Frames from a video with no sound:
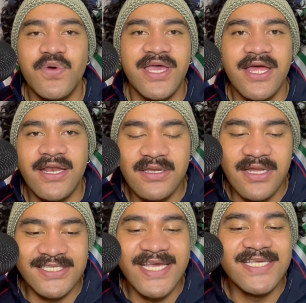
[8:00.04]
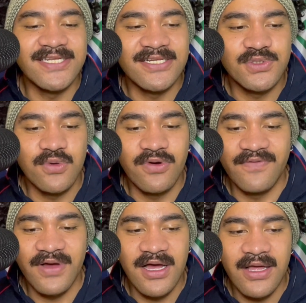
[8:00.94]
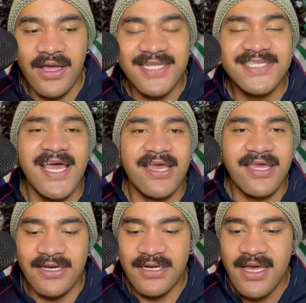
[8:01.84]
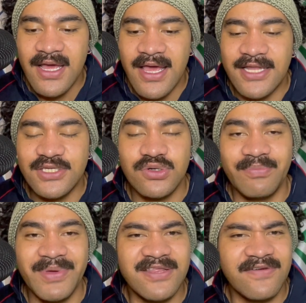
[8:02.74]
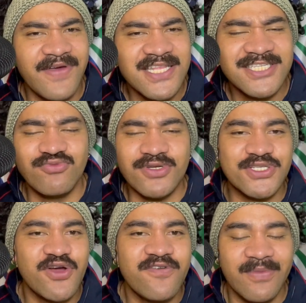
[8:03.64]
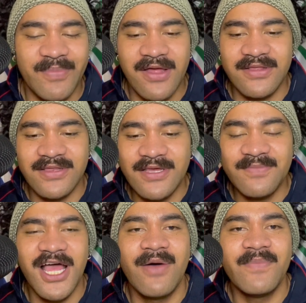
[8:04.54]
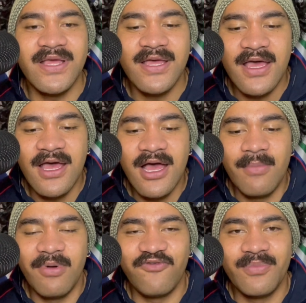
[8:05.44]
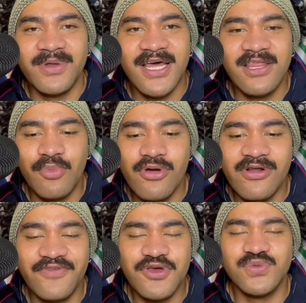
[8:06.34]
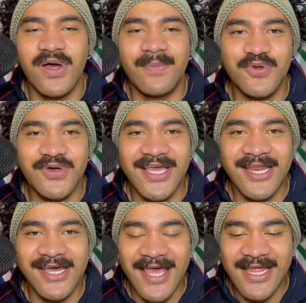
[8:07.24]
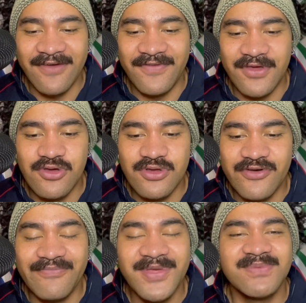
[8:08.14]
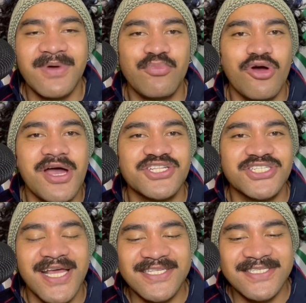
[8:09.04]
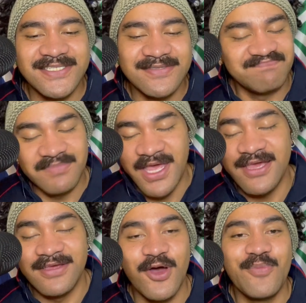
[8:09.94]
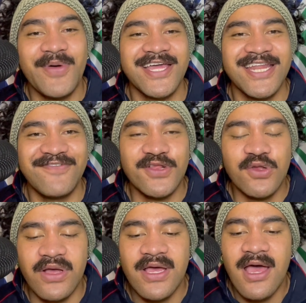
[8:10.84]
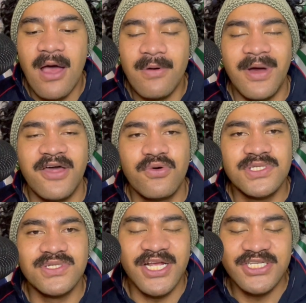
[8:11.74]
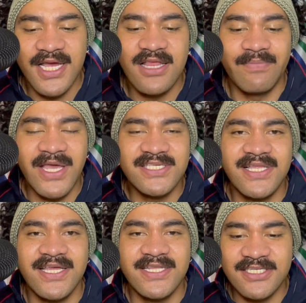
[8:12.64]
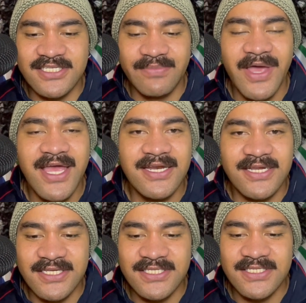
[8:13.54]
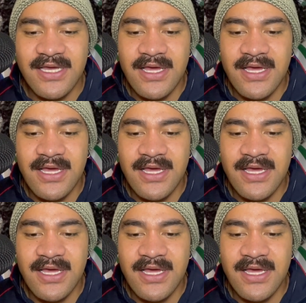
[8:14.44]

again, it's easy to sort of attack and sort of be defensive, reserved about him coming. But from another point of view is where I'm looking at it. And if you've missed my prior chats, hey, go back and have a look. But my thoughts on Ash Taylor, basically, to summate it, is